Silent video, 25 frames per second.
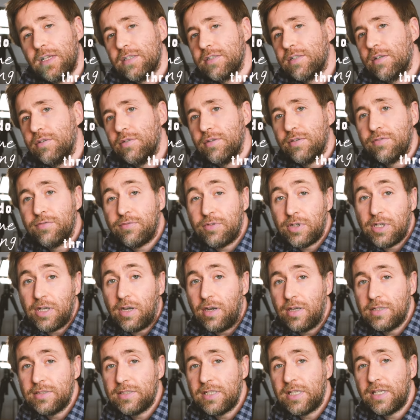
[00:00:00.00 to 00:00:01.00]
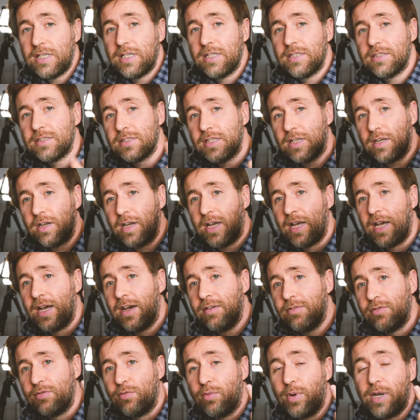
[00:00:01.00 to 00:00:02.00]
So the three ideas that I
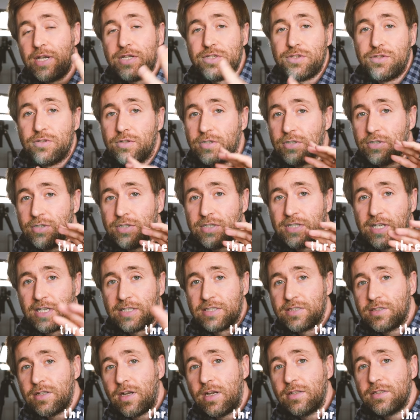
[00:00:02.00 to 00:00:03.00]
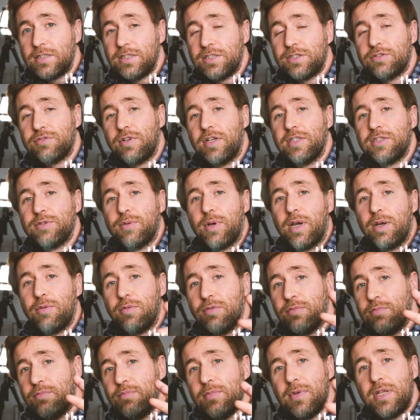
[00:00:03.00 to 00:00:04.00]
have of ways you can just get started straight away
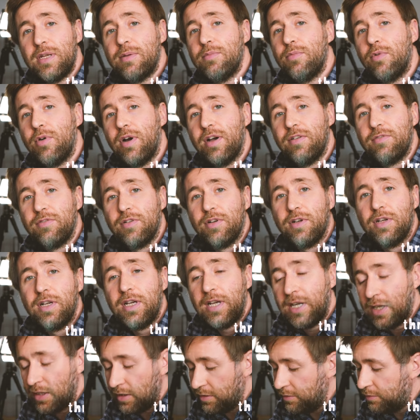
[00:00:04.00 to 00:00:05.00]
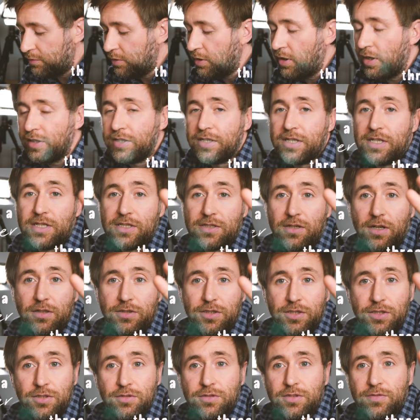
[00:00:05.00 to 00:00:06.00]
with minimal effort, the three ideas are
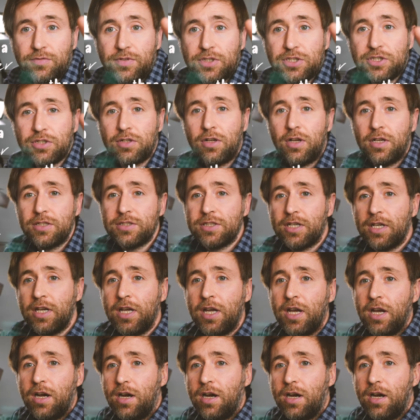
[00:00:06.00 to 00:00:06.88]
to use a visualiser.